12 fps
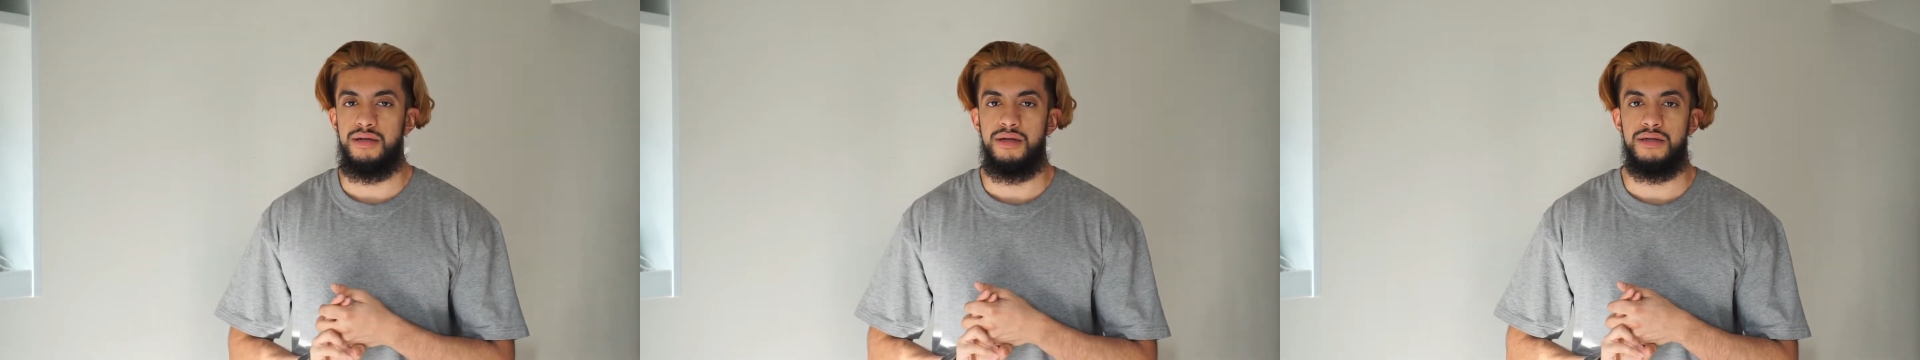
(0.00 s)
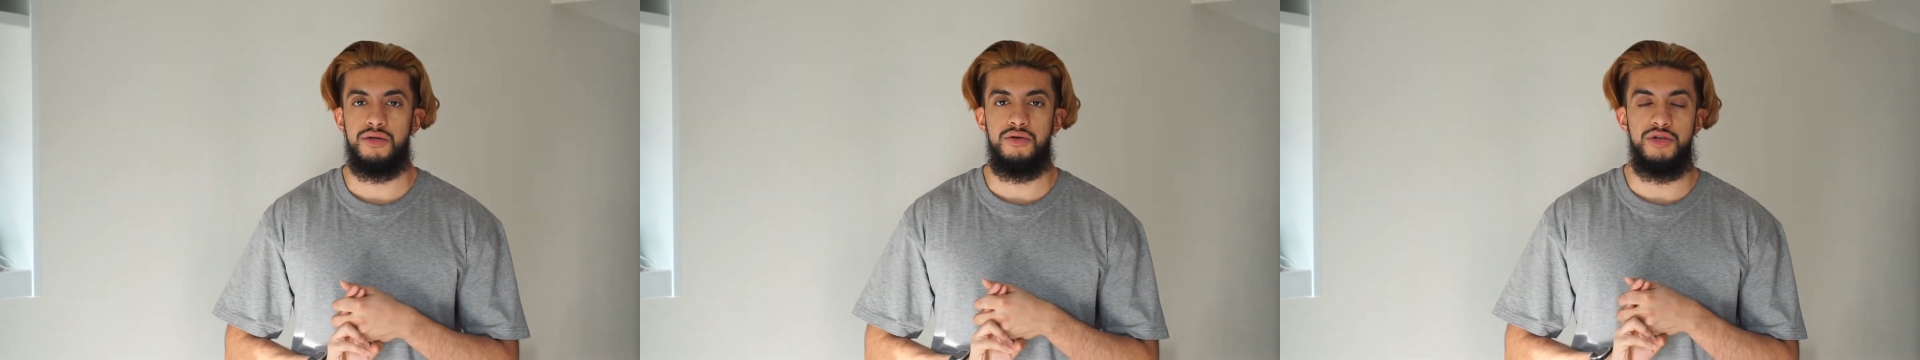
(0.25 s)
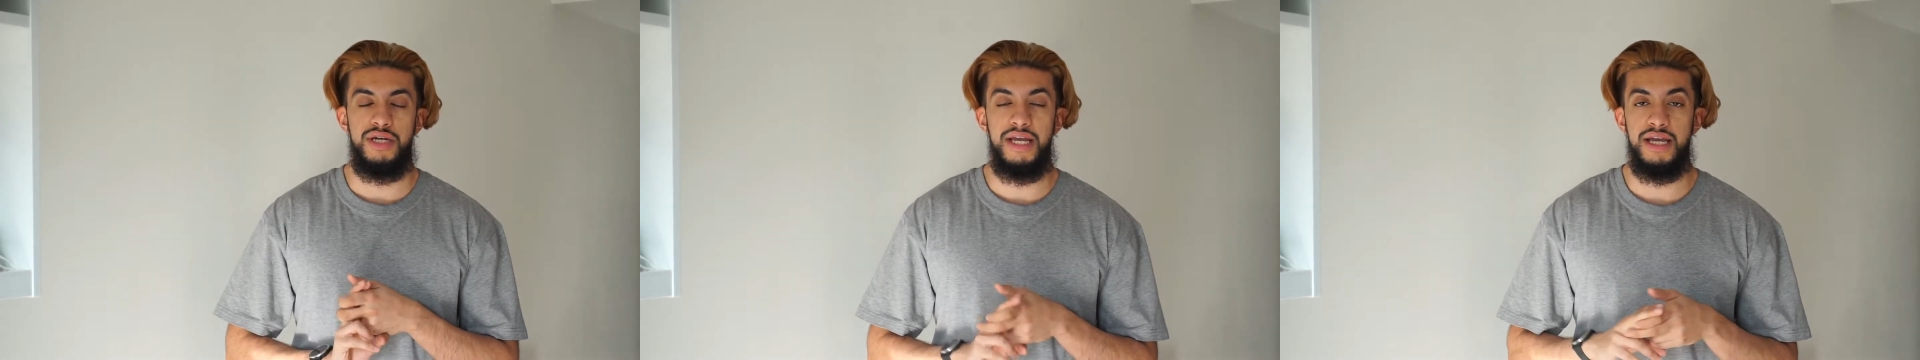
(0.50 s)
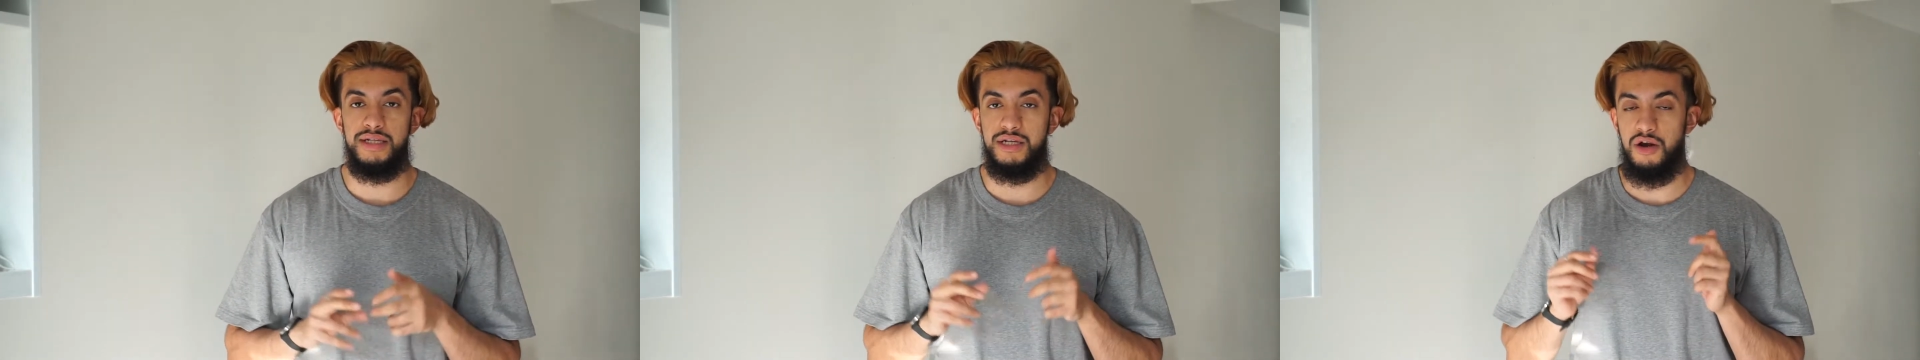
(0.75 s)
So today
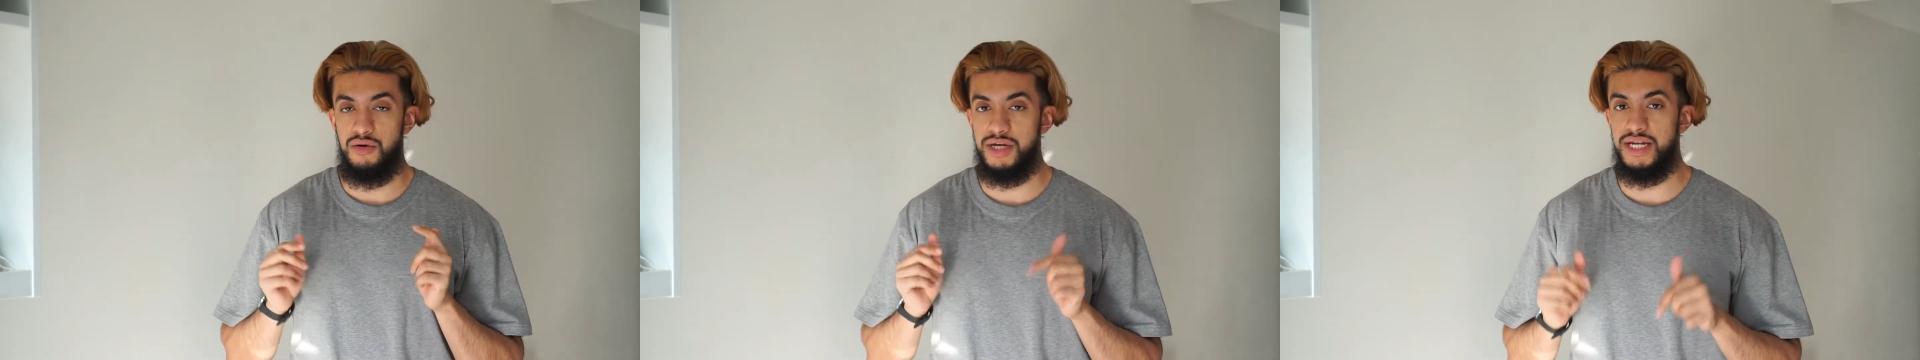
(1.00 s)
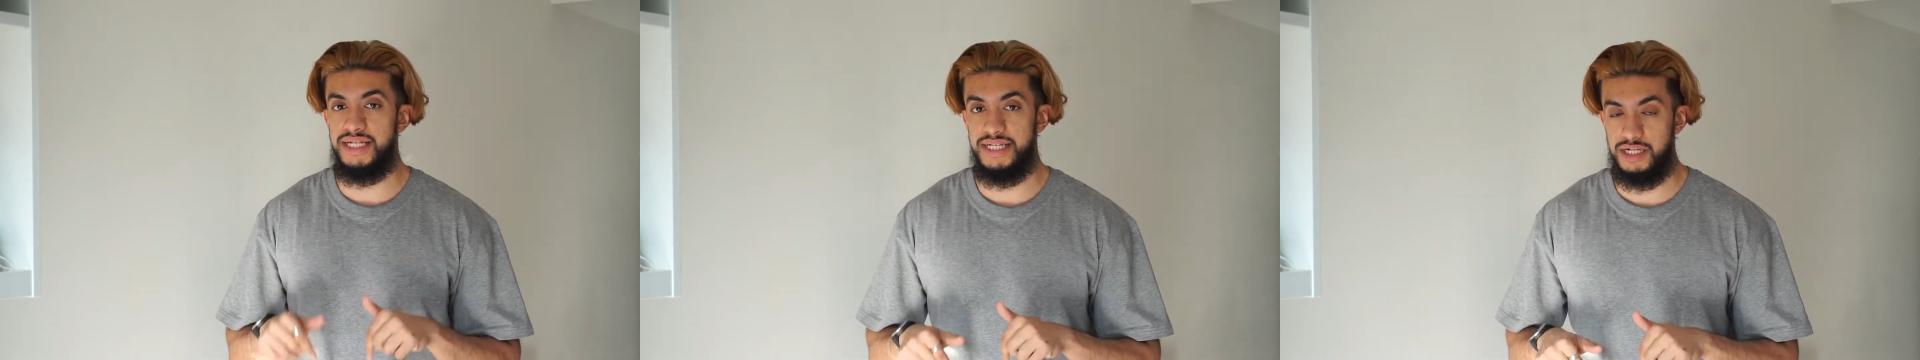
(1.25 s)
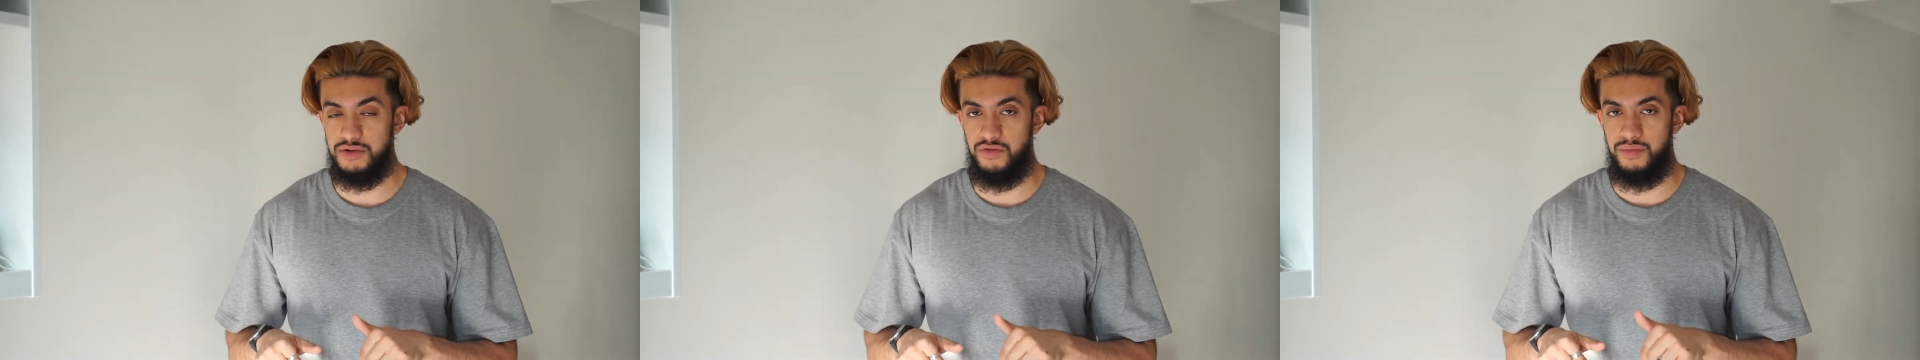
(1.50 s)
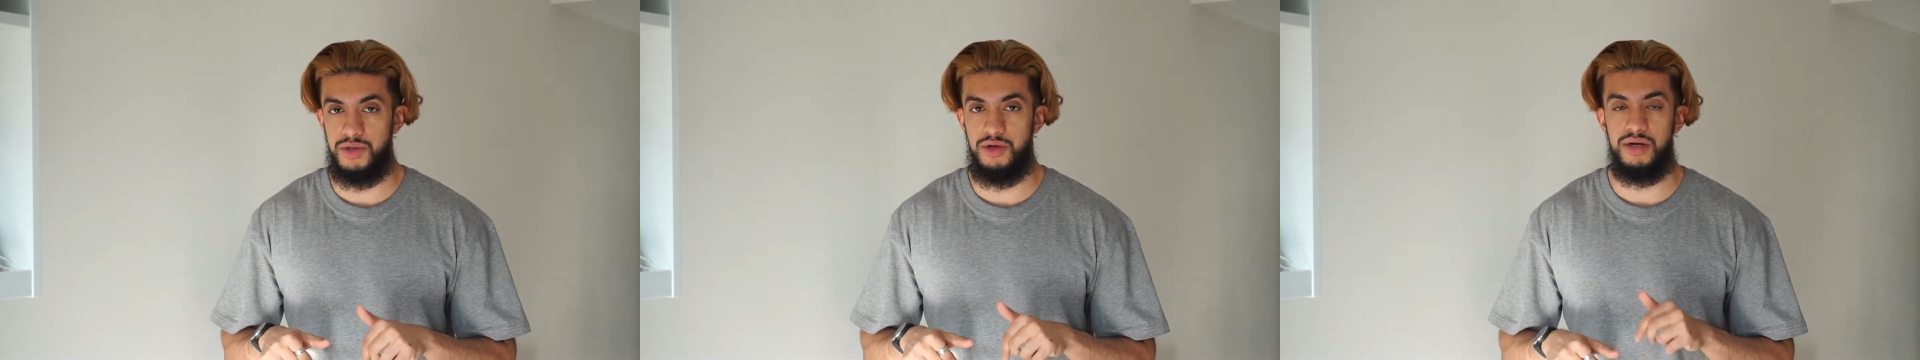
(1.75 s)
is currently day 6 of
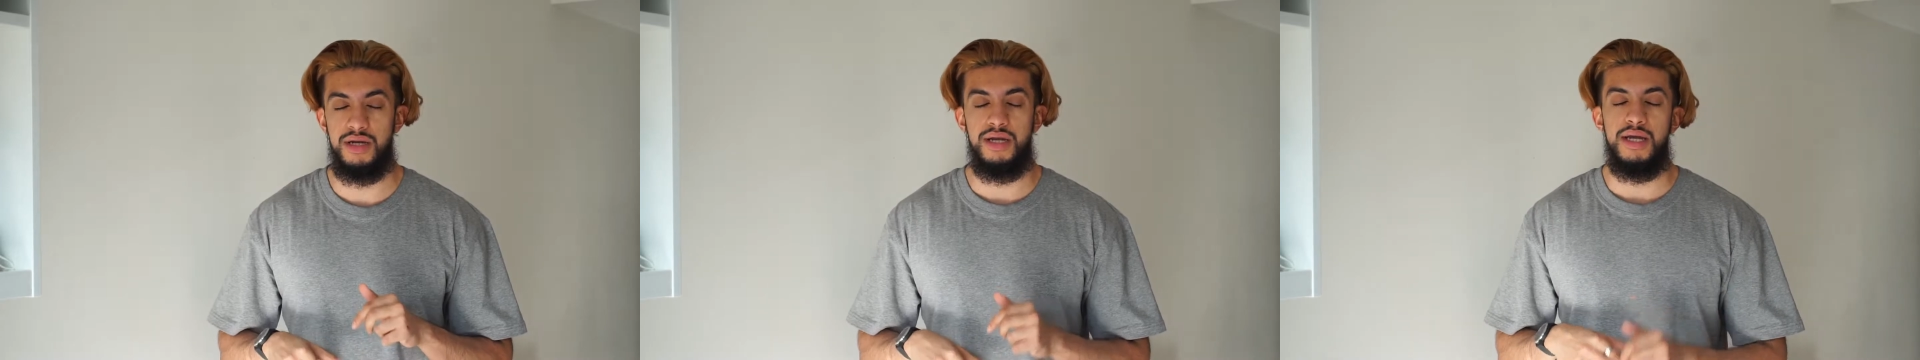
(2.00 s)
Ramadan.